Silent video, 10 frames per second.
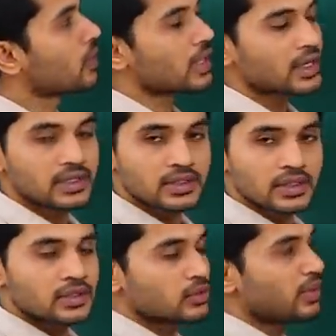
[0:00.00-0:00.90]

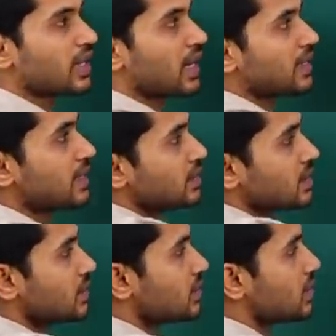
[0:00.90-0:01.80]
correct. So, by cutting
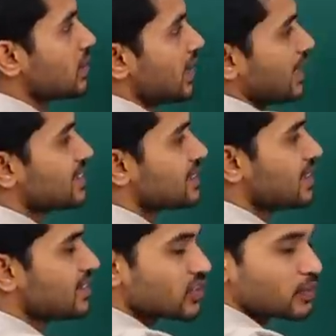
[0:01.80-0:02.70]
the lens
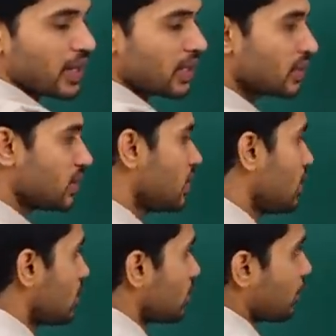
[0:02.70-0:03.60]
in this manner
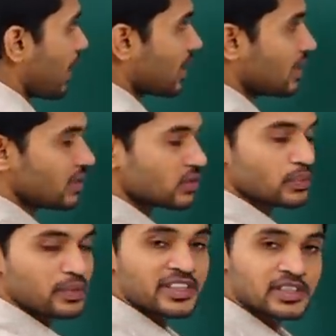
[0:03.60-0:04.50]
parallel to
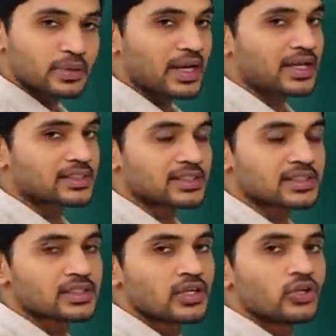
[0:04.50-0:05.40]
the principal
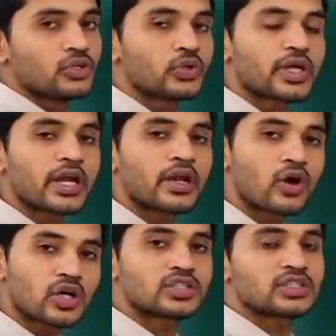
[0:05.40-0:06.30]
axis, you
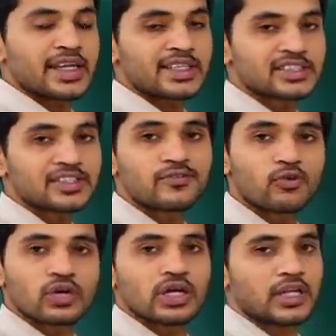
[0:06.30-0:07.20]
cannot change the
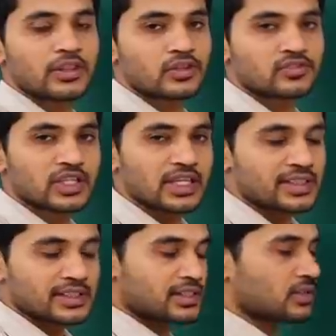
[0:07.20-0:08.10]
focal length of the
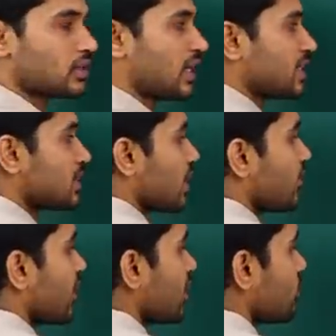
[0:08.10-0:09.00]
lens. So, that is a
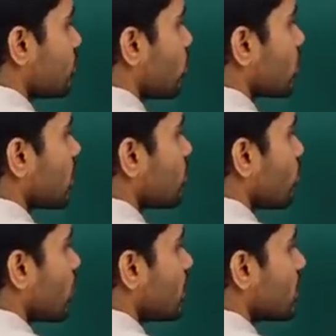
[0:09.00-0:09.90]
very important
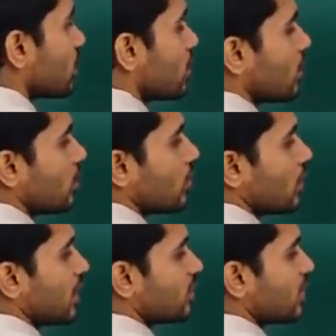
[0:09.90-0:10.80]
point.
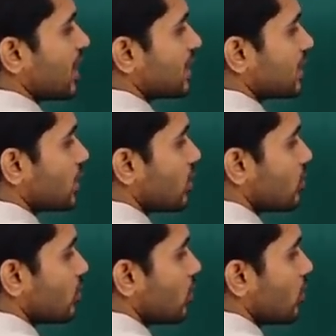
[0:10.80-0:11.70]
Let me write it down.
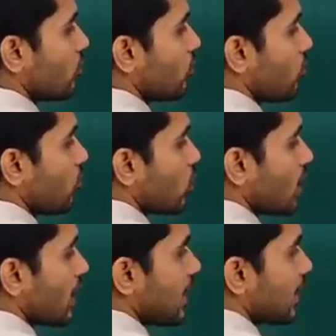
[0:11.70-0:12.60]

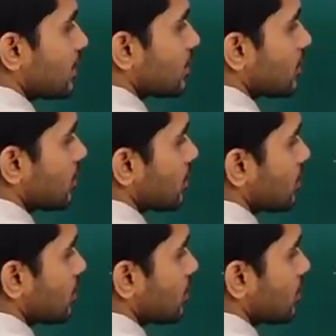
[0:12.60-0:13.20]
Focal length